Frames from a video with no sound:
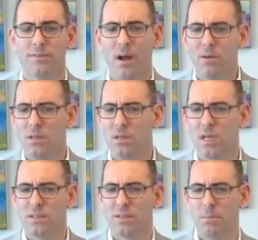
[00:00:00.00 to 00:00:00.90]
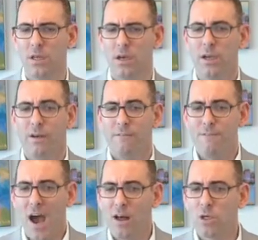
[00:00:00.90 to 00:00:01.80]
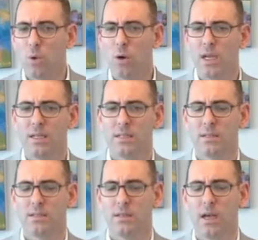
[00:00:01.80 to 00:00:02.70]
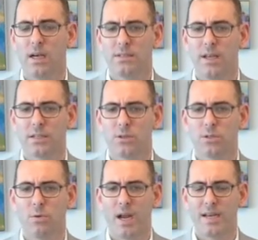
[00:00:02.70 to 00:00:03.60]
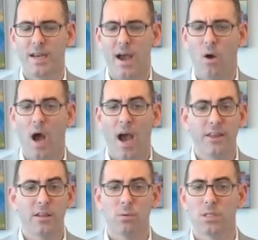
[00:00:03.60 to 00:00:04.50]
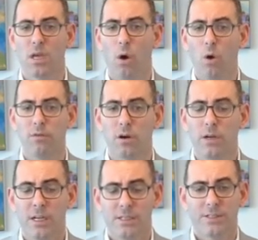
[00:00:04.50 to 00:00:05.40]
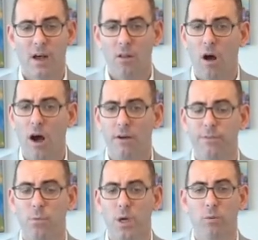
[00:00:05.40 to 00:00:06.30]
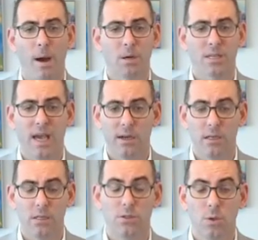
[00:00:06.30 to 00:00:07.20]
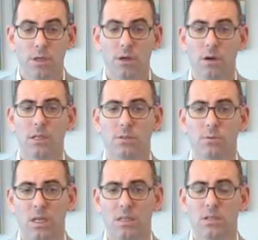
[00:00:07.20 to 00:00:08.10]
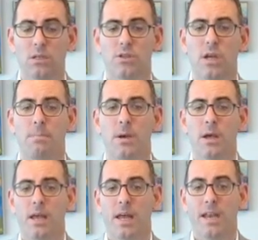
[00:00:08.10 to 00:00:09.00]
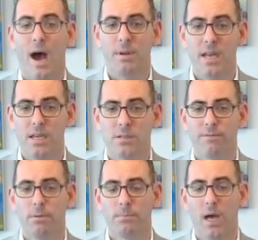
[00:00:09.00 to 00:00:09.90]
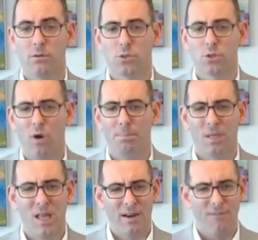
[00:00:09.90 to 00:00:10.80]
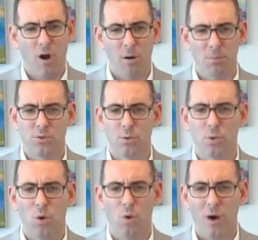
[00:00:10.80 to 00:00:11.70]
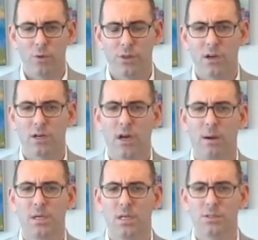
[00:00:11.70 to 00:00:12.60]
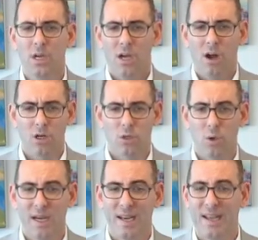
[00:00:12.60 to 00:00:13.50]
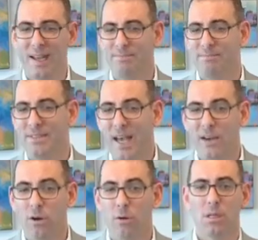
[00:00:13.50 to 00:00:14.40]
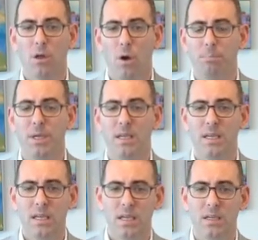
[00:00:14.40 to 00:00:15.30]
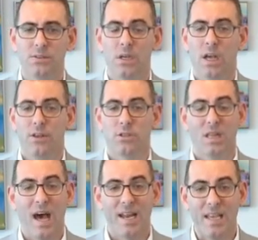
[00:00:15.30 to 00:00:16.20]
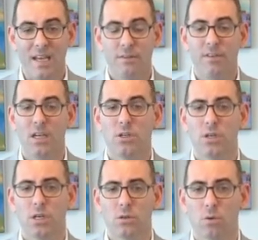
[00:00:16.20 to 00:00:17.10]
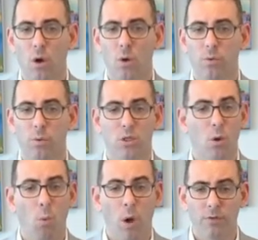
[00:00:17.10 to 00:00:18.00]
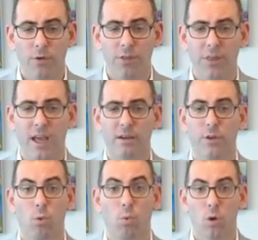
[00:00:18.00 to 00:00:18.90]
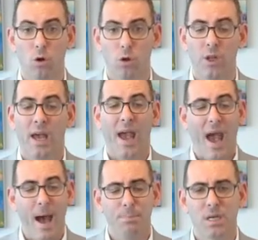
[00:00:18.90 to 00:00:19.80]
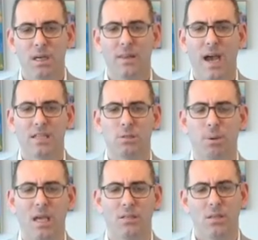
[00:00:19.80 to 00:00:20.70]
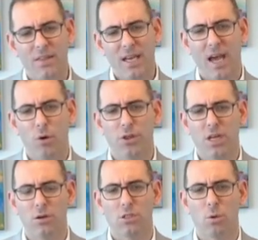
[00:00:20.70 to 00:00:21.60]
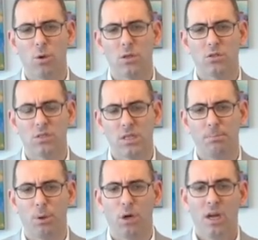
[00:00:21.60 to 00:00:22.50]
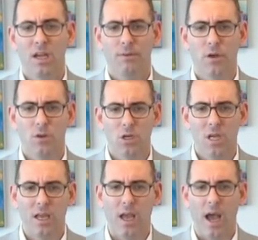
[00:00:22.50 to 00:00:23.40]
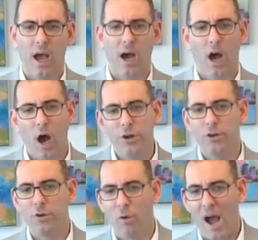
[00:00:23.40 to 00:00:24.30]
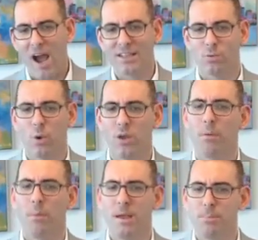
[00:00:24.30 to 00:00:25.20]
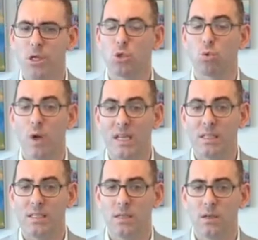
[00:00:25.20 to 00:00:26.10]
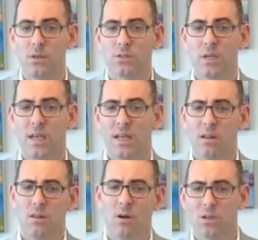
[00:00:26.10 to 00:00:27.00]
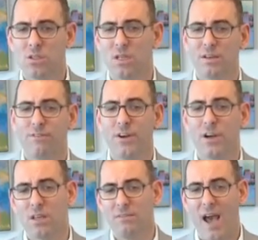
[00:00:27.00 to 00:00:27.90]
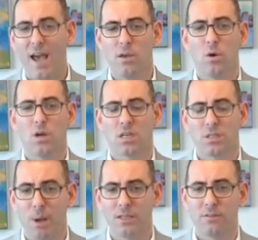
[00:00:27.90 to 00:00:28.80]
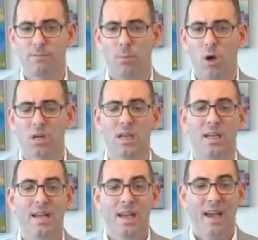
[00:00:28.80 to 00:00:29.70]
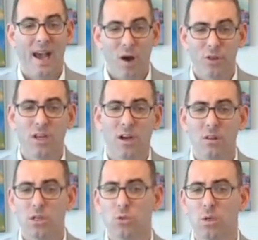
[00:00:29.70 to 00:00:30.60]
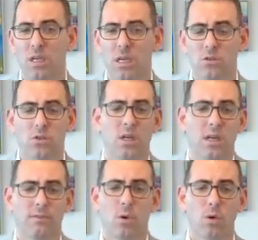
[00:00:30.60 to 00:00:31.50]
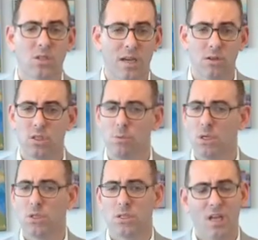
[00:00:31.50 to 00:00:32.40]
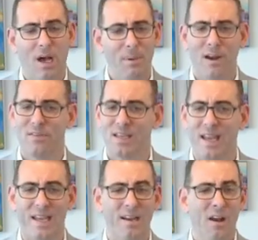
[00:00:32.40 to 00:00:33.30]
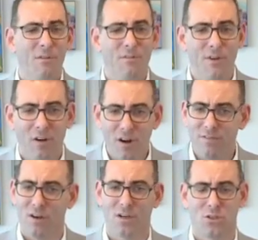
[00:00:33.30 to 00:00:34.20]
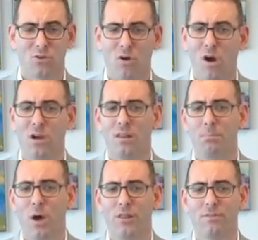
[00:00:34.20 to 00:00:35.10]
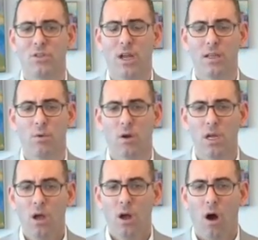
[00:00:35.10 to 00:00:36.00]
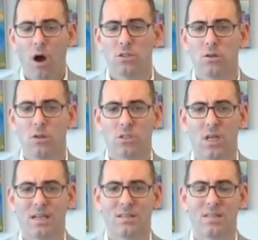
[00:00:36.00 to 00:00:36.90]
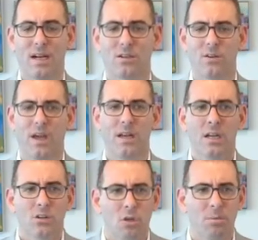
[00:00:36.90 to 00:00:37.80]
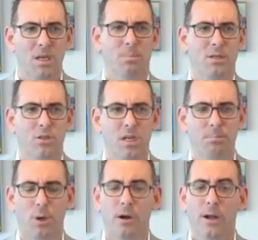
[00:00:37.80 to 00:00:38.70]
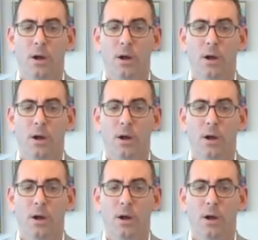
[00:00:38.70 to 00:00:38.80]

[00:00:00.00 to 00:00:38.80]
If I were to look at some of the value-oriented sectors right now, I think there was an over sell-off with Robert Kennedy Jr. and his relationship and nomination from Donald Trump. A lot of pharmaceutical healthcare companies are trading at 10 or below PEs. There's a lot of innovation and growth, which is a wonderful thing for the world happening in that space. I think healthcare is a real sleeper. If you're looking under rocks where there might be great deals in a largely fairly valued or expensive market, healthcare looks really interesting. And of course, energy, which has come out of the gate very, very strong in the month of January, also looks like a sector that should be a bit cheaper.